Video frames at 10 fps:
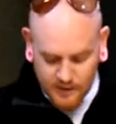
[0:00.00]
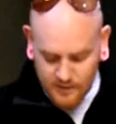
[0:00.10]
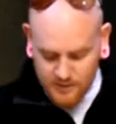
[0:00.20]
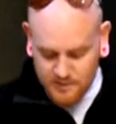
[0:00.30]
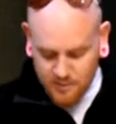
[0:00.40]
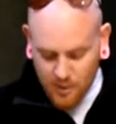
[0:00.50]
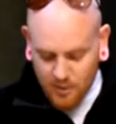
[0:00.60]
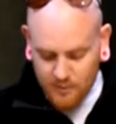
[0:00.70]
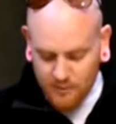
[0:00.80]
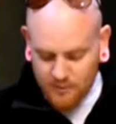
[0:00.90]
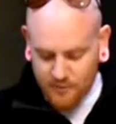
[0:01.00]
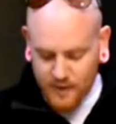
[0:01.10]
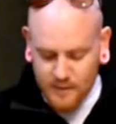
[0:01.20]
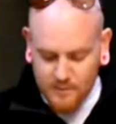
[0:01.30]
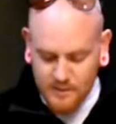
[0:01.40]
It is polymer
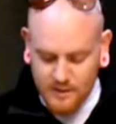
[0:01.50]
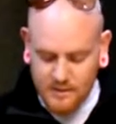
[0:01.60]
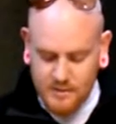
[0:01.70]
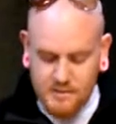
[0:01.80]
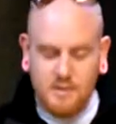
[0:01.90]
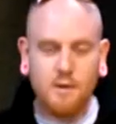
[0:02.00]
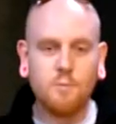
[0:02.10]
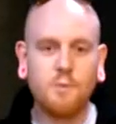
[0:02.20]
framed. It does come